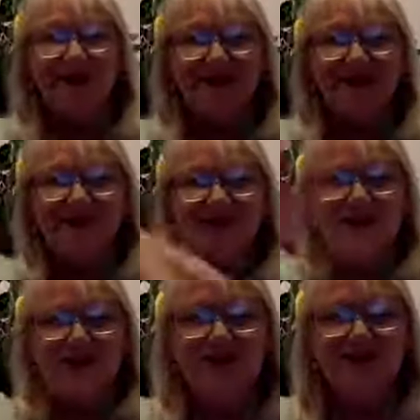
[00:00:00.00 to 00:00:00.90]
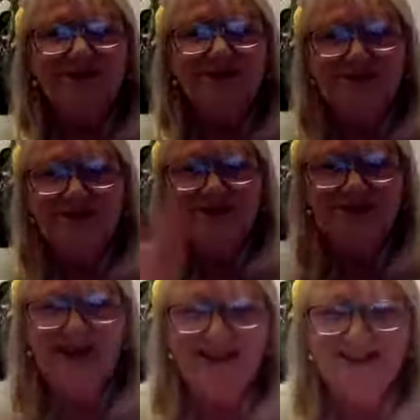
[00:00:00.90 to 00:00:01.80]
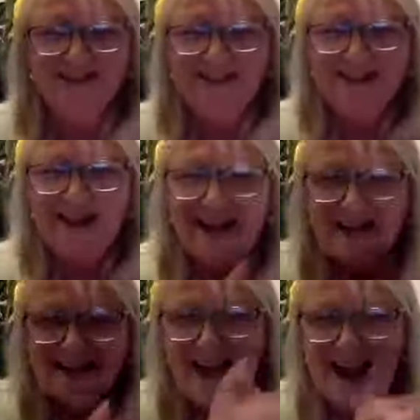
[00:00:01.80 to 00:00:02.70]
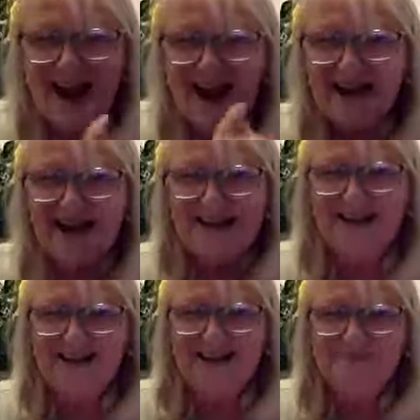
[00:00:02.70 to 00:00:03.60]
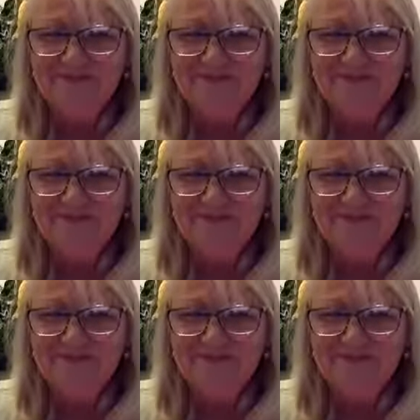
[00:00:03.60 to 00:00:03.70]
and the green grass grew all around. Yay!